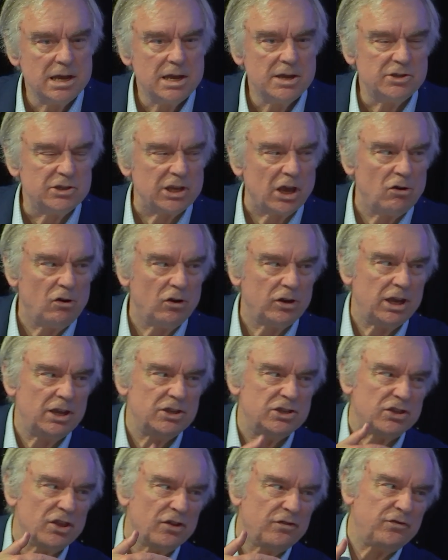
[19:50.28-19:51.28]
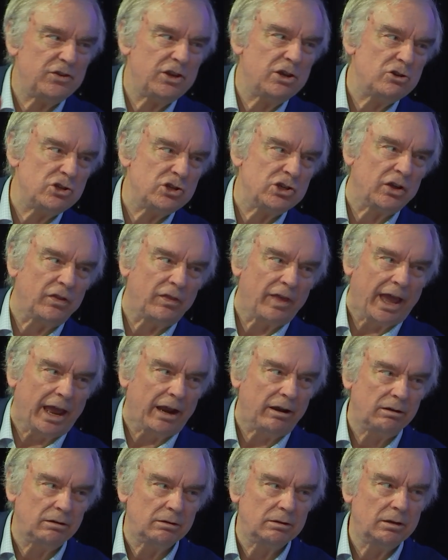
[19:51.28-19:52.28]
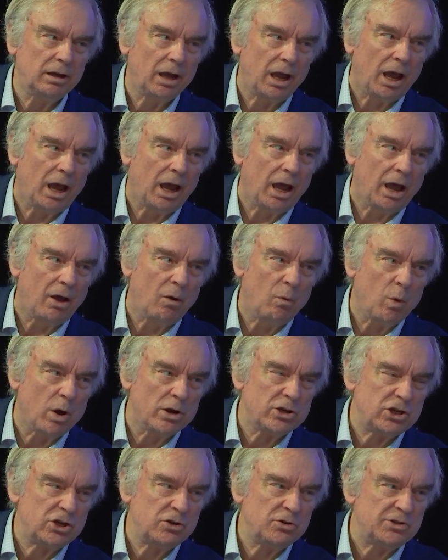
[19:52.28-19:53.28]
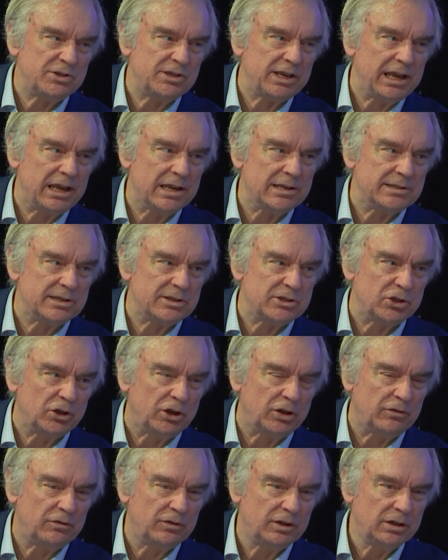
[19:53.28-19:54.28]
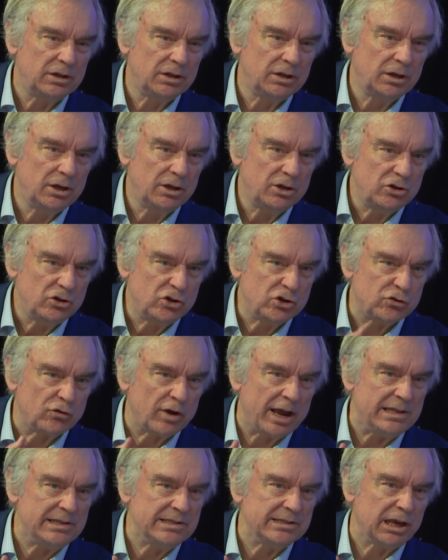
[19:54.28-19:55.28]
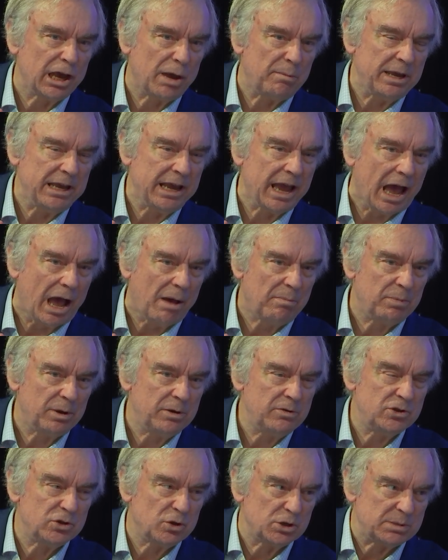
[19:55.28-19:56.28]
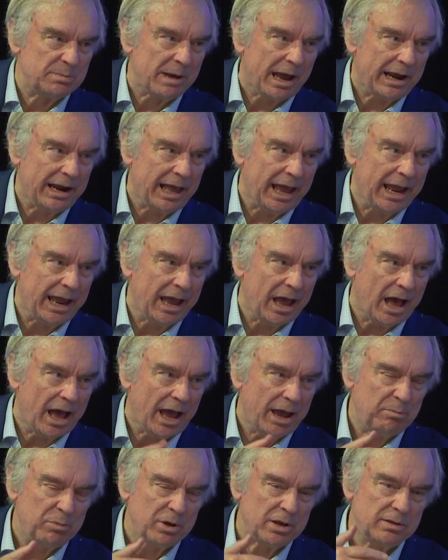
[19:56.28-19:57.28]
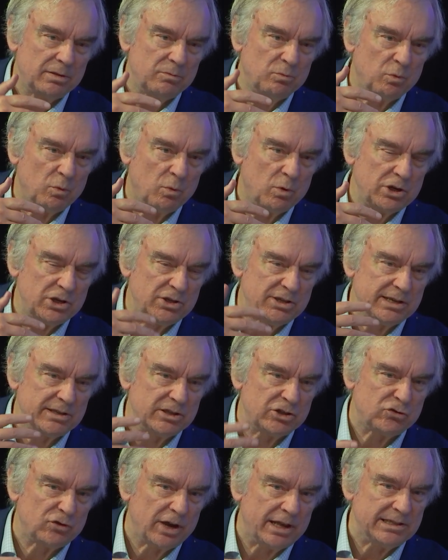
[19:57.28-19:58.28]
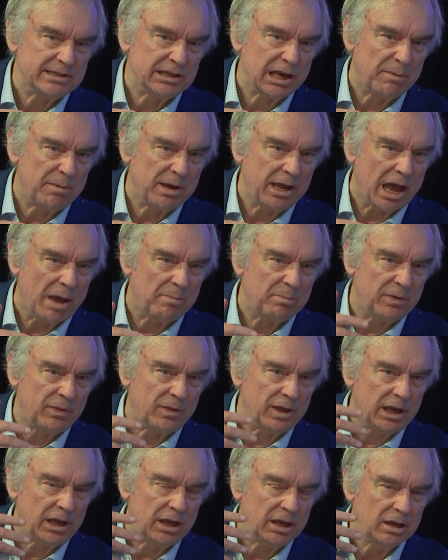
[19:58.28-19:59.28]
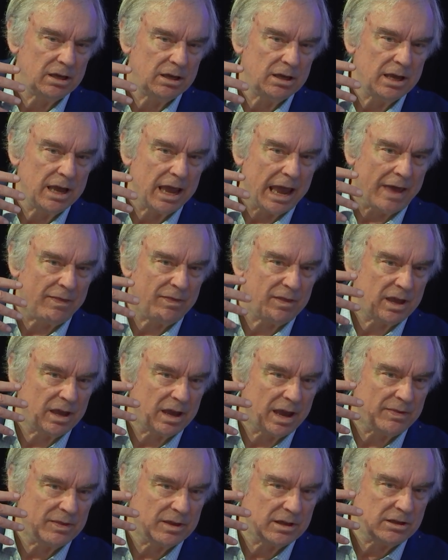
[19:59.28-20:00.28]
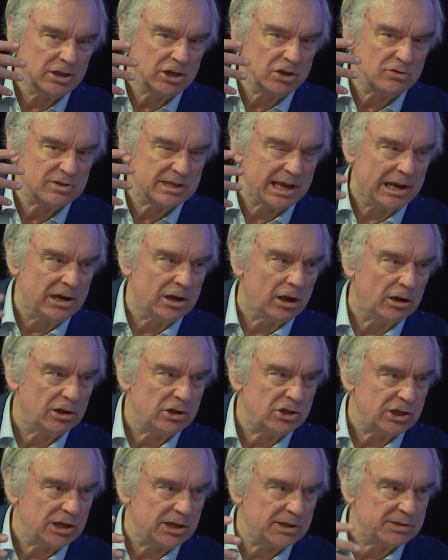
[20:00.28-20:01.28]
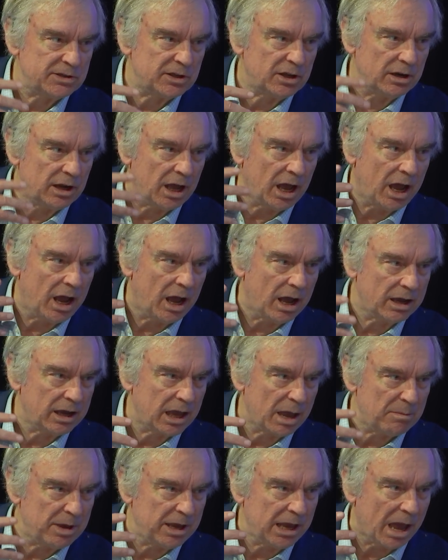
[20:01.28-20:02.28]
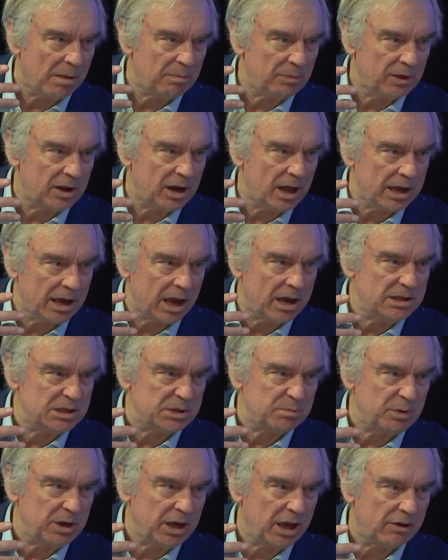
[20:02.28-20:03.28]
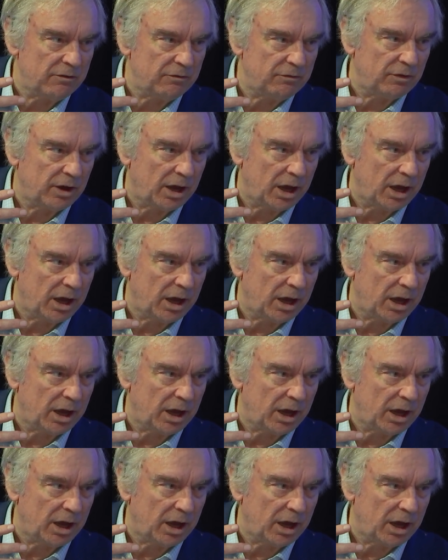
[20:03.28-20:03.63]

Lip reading: So looking to the future, then, what do you see as the sort of trends coming up? You talked about AI, but what do you see as the trends coming up and the and the new technologies that are coming up that are going to be of